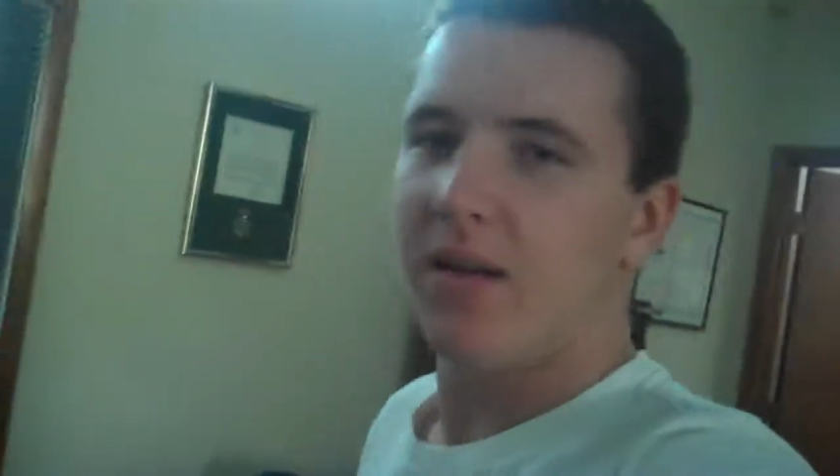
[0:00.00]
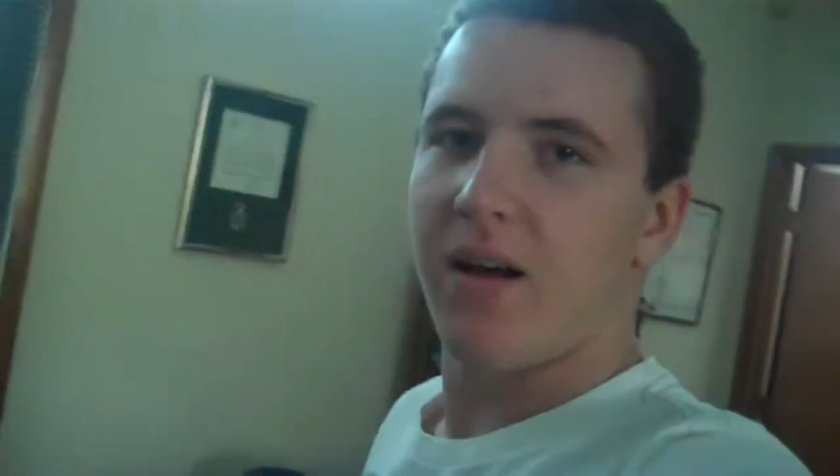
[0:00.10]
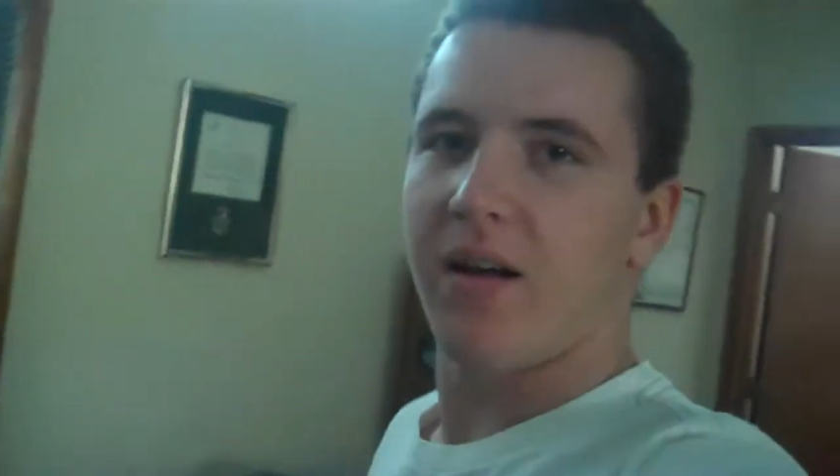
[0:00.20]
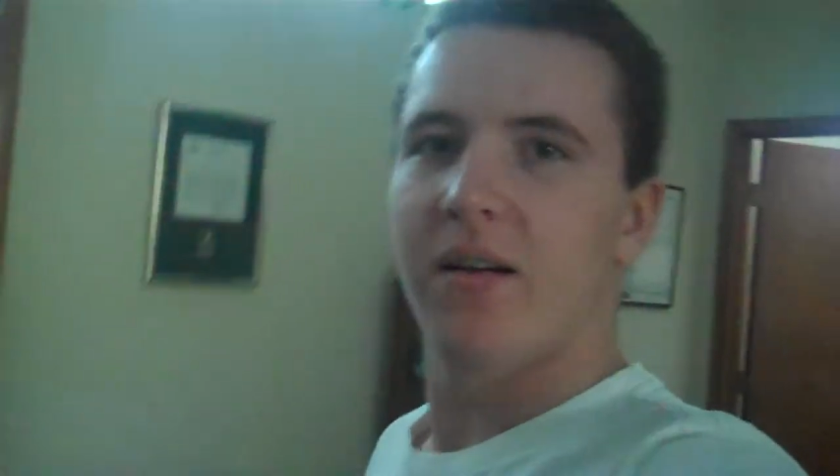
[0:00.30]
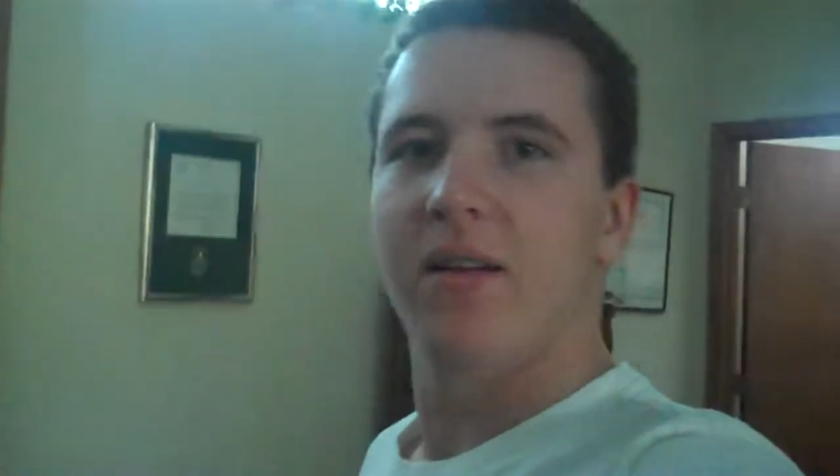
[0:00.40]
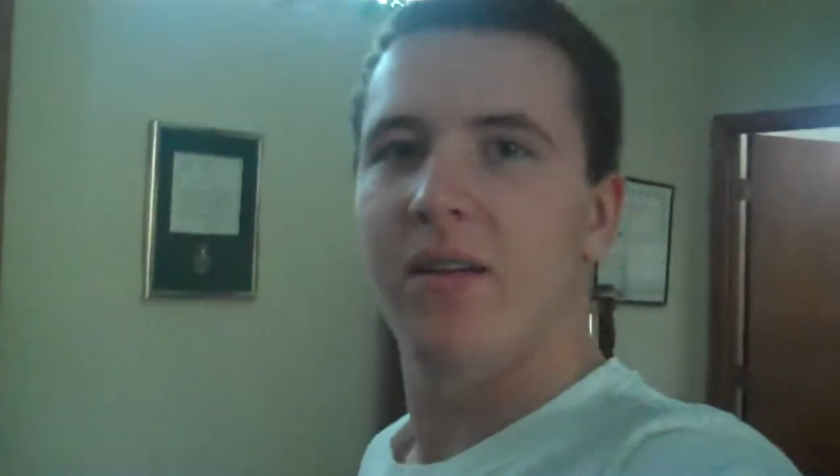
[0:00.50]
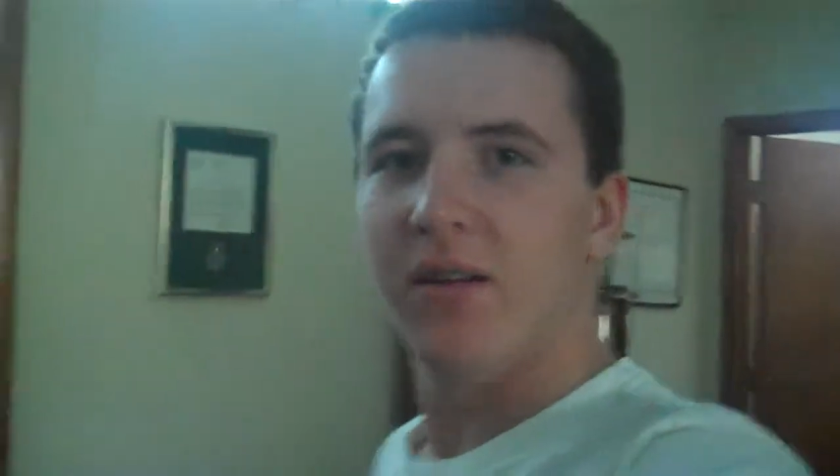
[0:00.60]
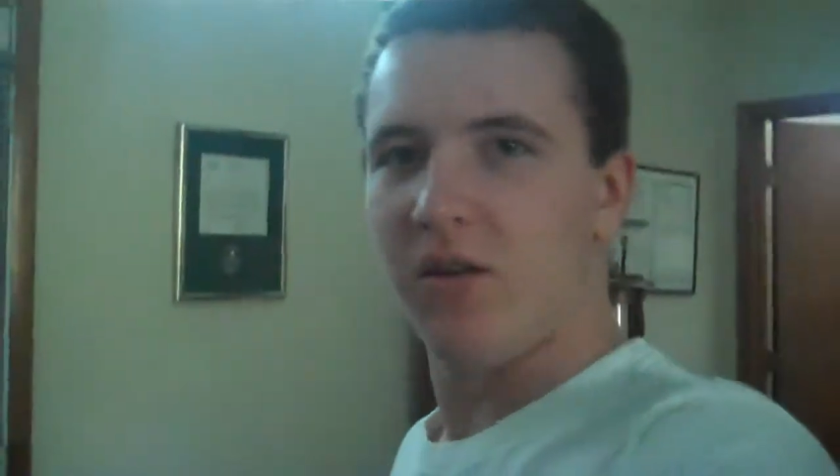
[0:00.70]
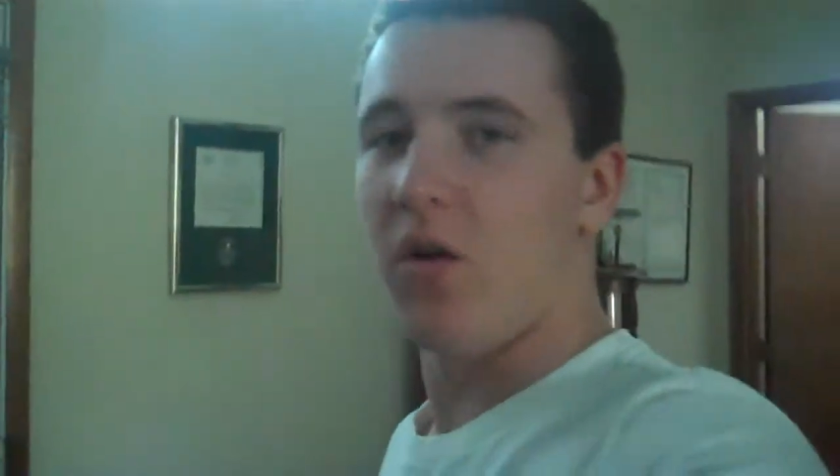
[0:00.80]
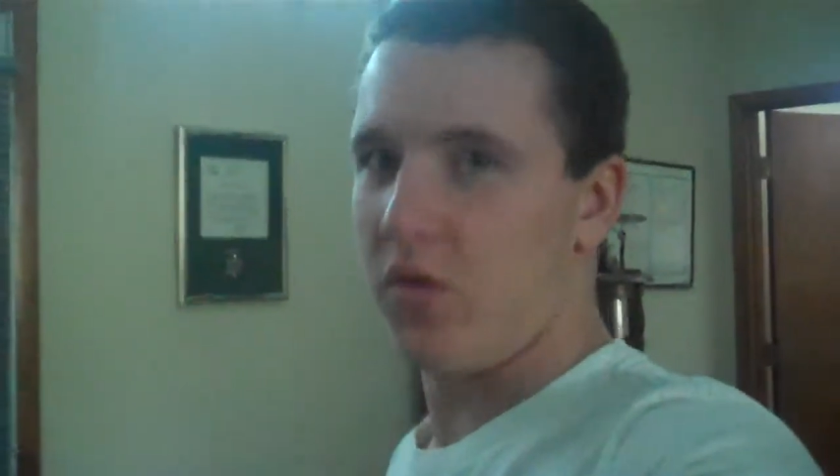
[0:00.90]
Yeah,
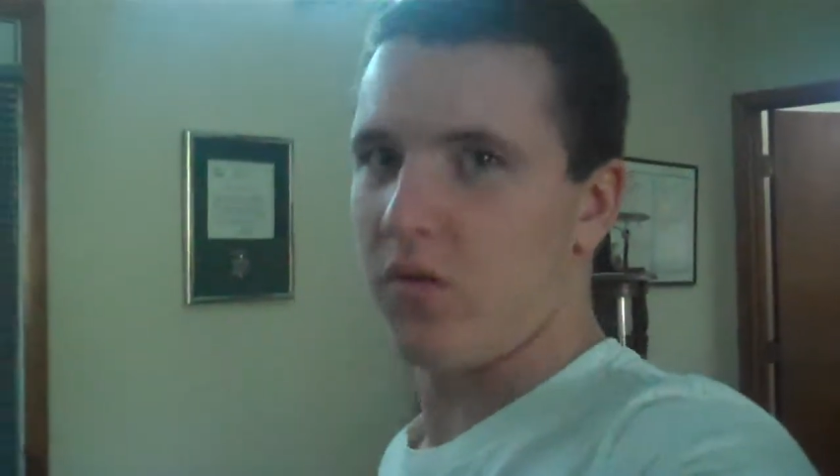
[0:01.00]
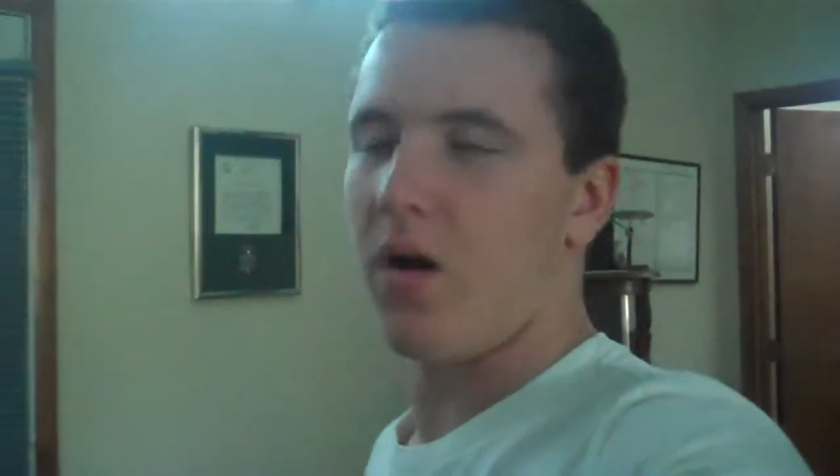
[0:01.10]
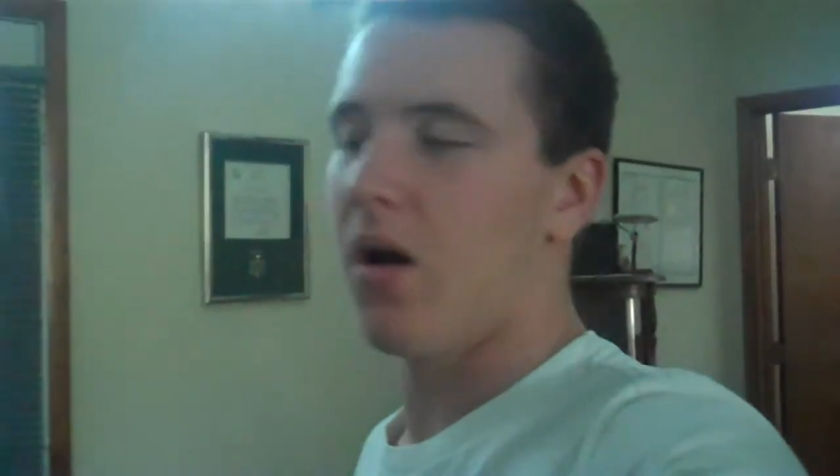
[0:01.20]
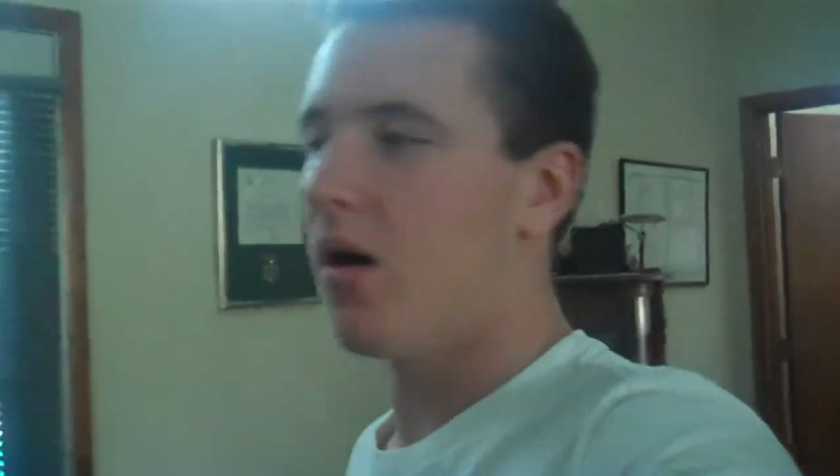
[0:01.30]
you know who you are.